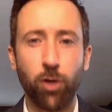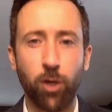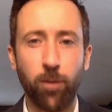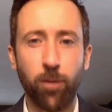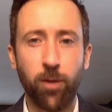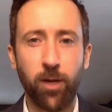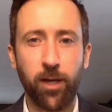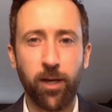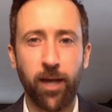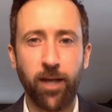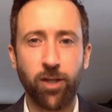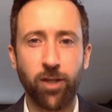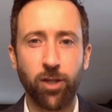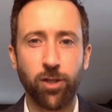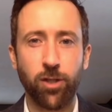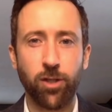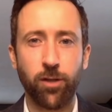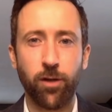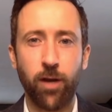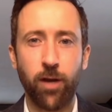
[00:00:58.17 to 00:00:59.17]

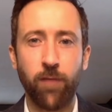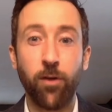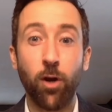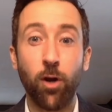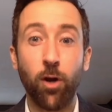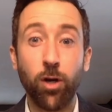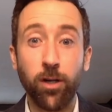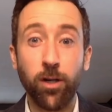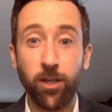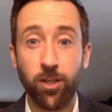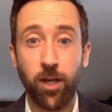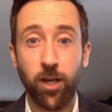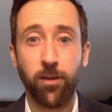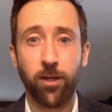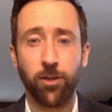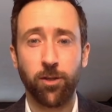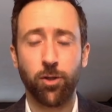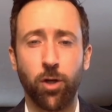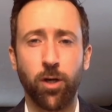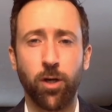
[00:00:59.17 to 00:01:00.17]
communications and they're going to say
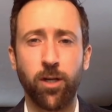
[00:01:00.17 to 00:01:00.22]
this.